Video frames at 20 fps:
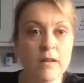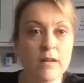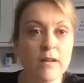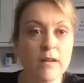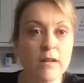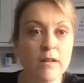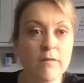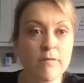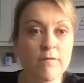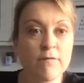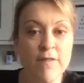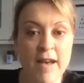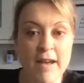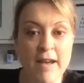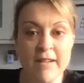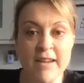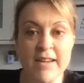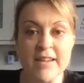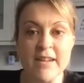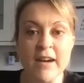
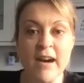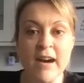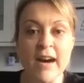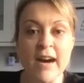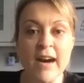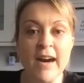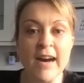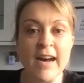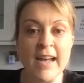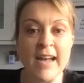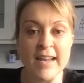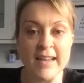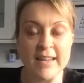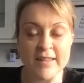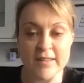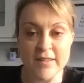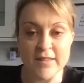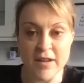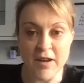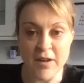Very
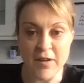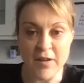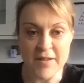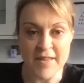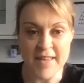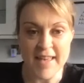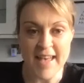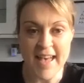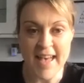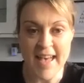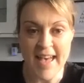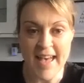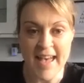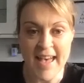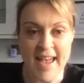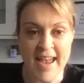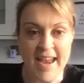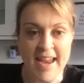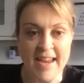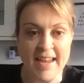nice.
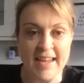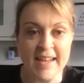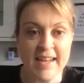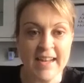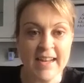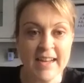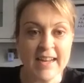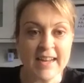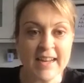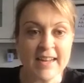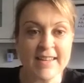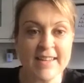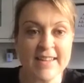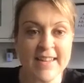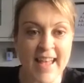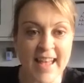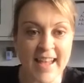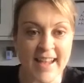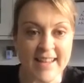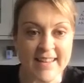Okay.
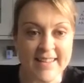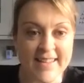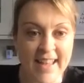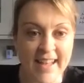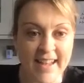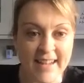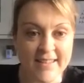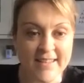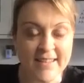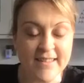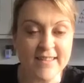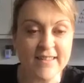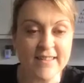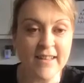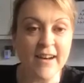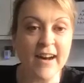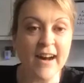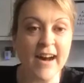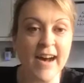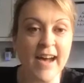Next
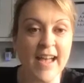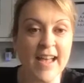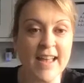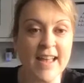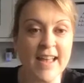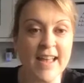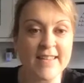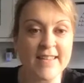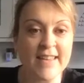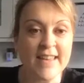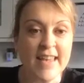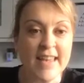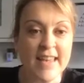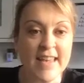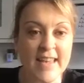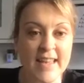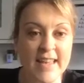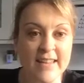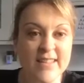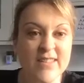exercise
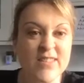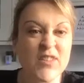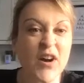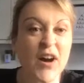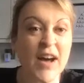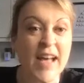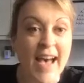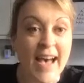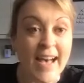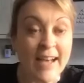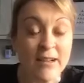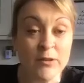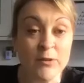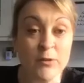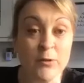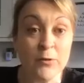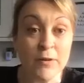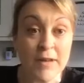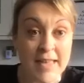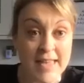is
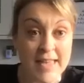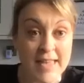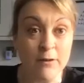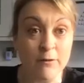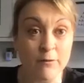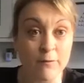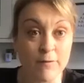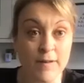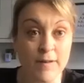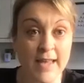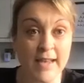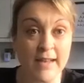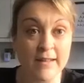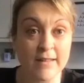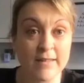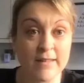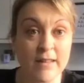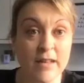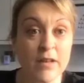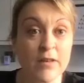diagonal heel
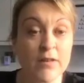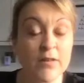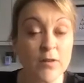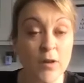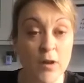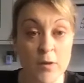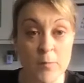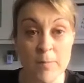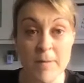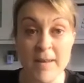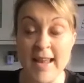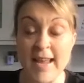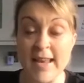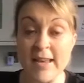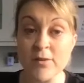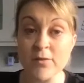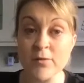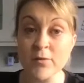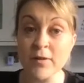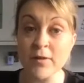flicks. So
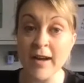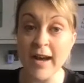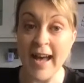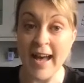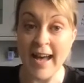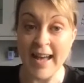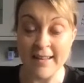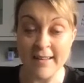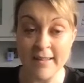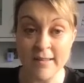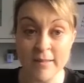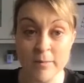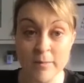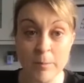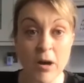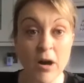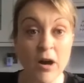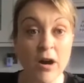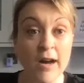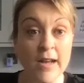place your hands
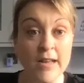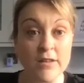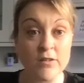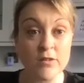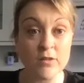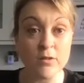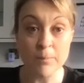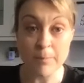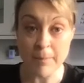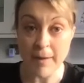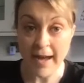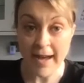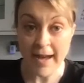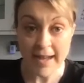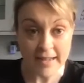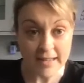behind your back